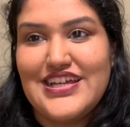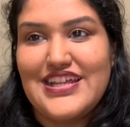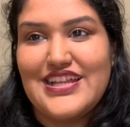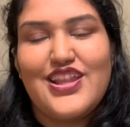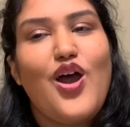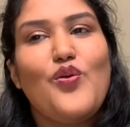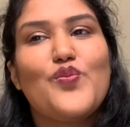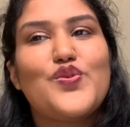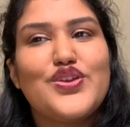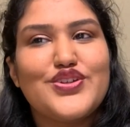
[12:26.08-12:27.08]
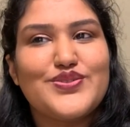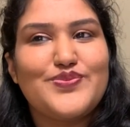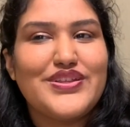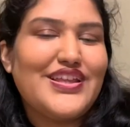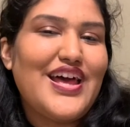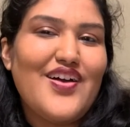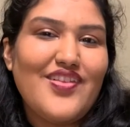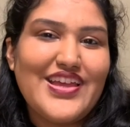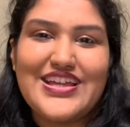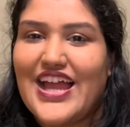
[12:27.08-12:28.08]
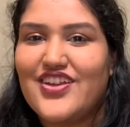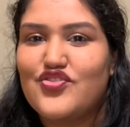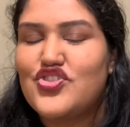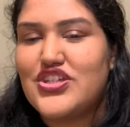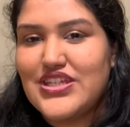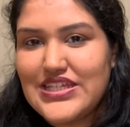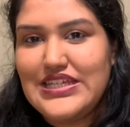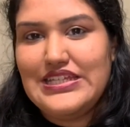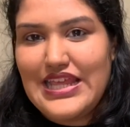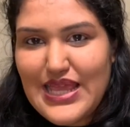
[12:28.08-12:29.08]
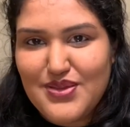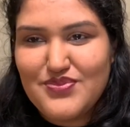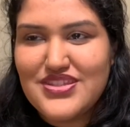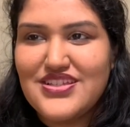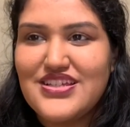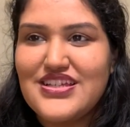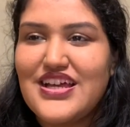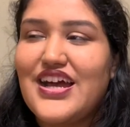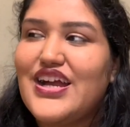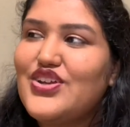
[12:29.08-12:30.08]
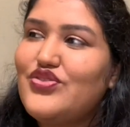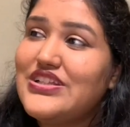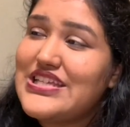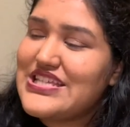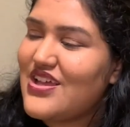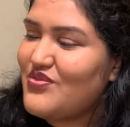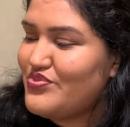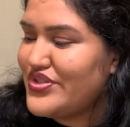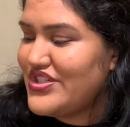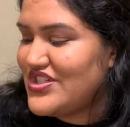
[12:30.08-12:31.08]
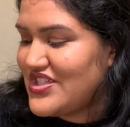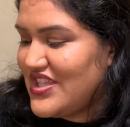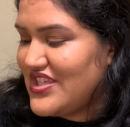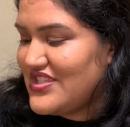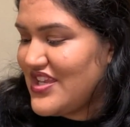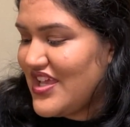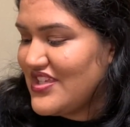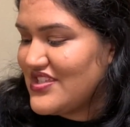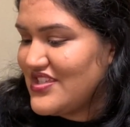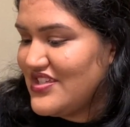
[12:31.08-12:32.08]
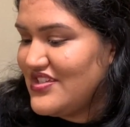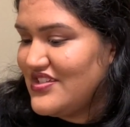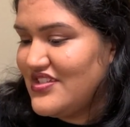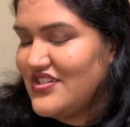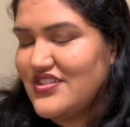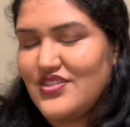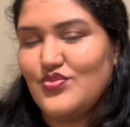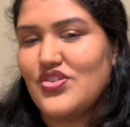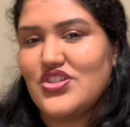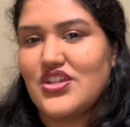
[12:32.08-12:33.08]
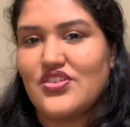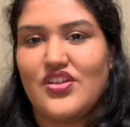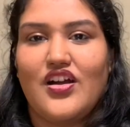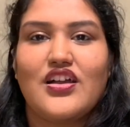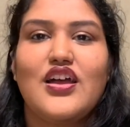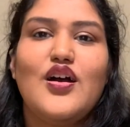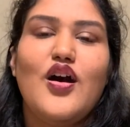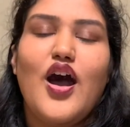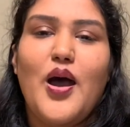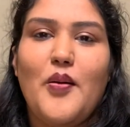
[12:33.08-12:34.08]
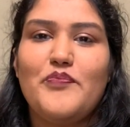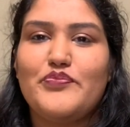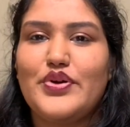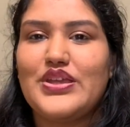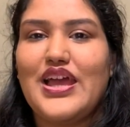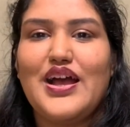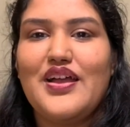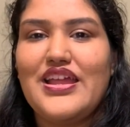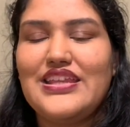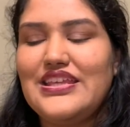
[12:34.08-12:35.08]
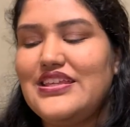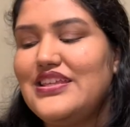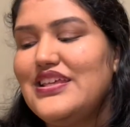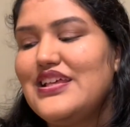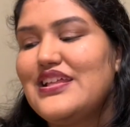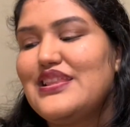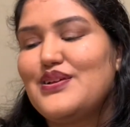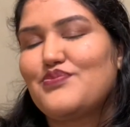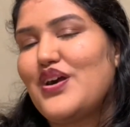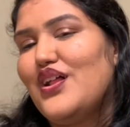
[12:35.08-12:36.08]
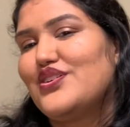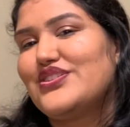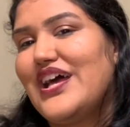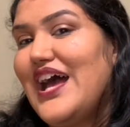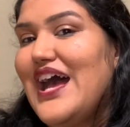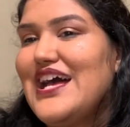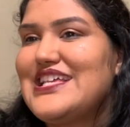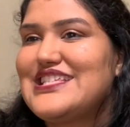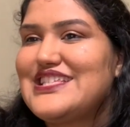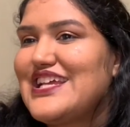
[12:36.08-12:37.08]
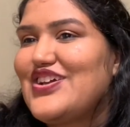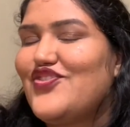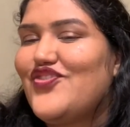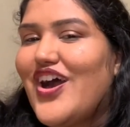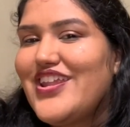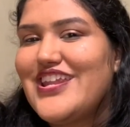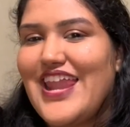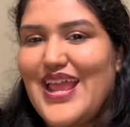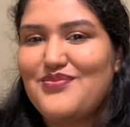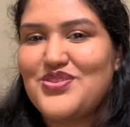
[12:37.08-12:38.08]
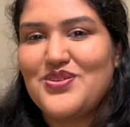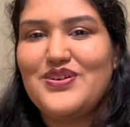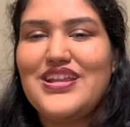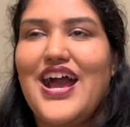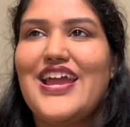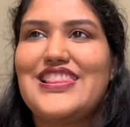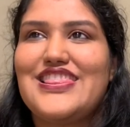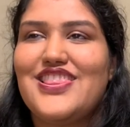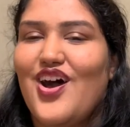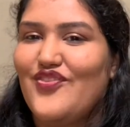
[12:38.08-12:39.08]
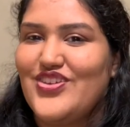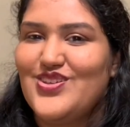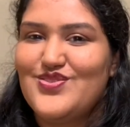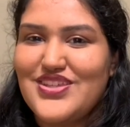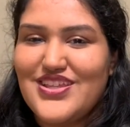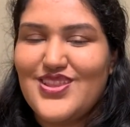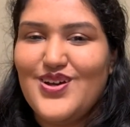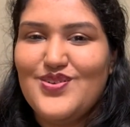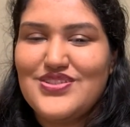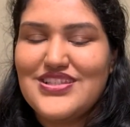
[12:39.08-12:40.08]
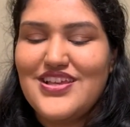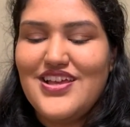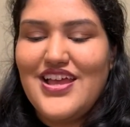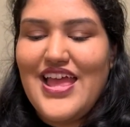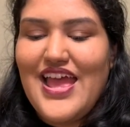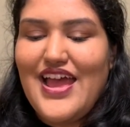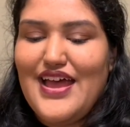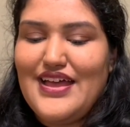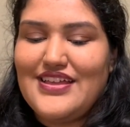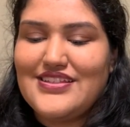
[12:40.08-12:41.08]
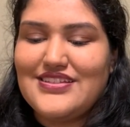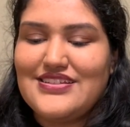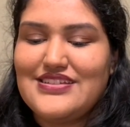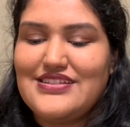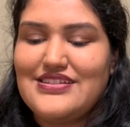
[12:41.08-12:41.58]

not weird, but have like kind of cheeky names. I really sound British these days. Too much TikTok. But yeah, any lip color that has like a fun name to it, I love using those. And